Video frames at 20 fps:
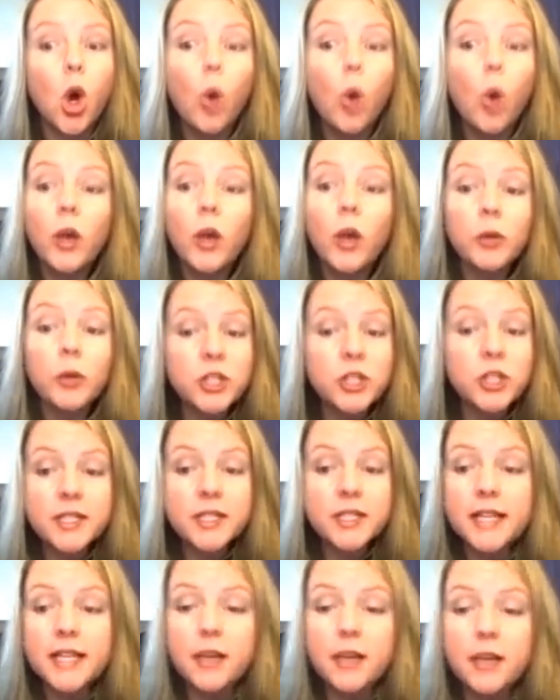Well, I would
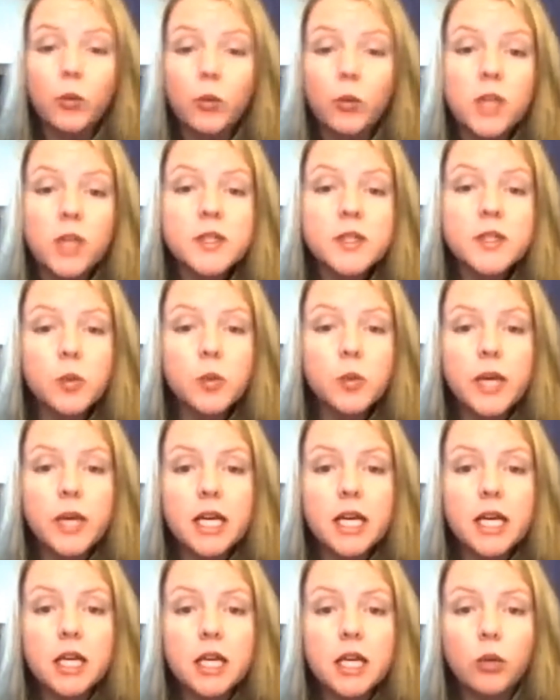just say that once
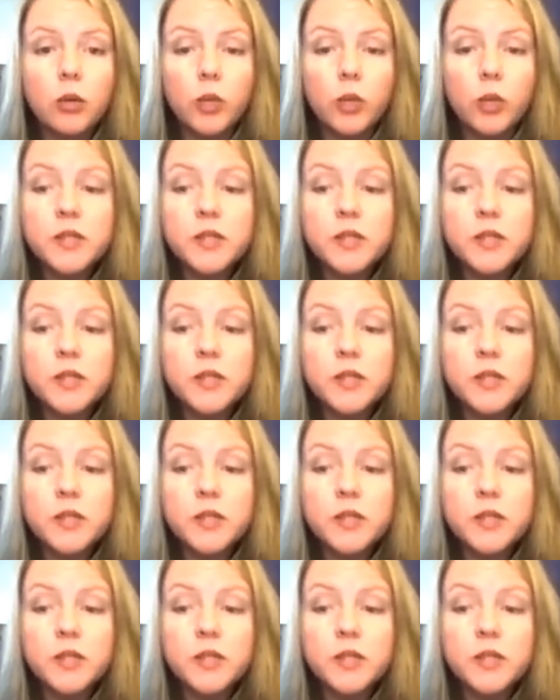we